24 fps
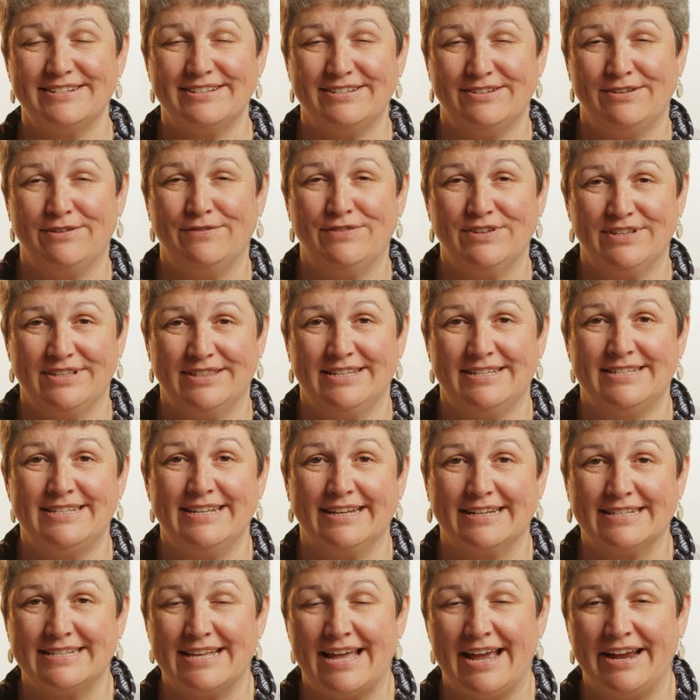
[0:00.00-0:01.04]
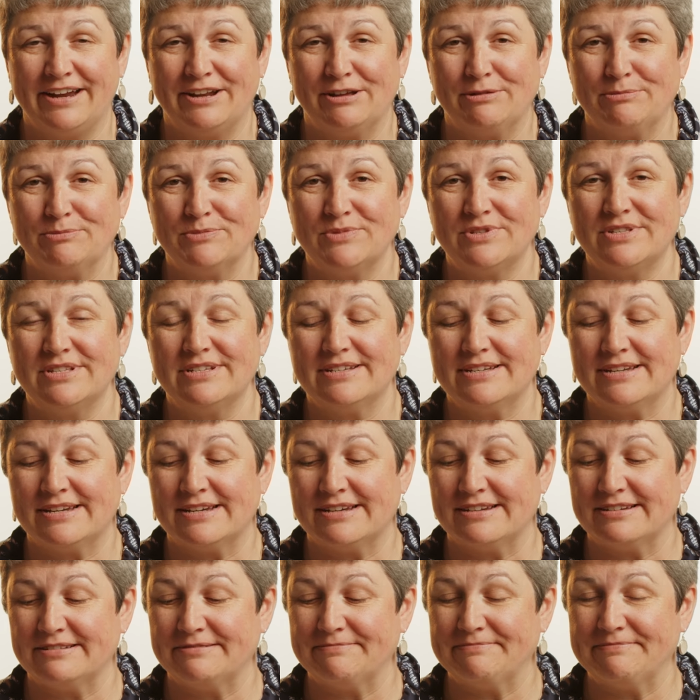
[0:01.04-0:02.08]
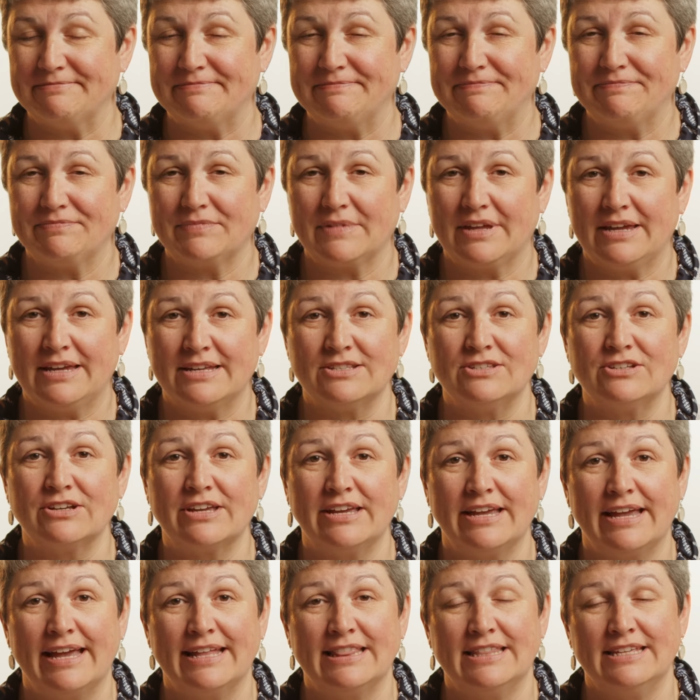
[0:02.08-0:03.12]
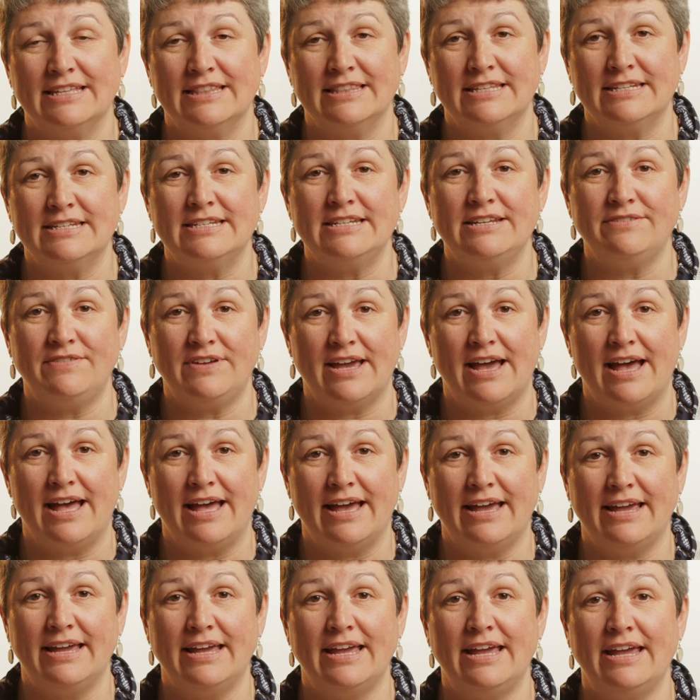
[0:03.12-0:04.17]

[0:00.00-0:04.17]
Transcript: of the 6 items, is looking at the DVI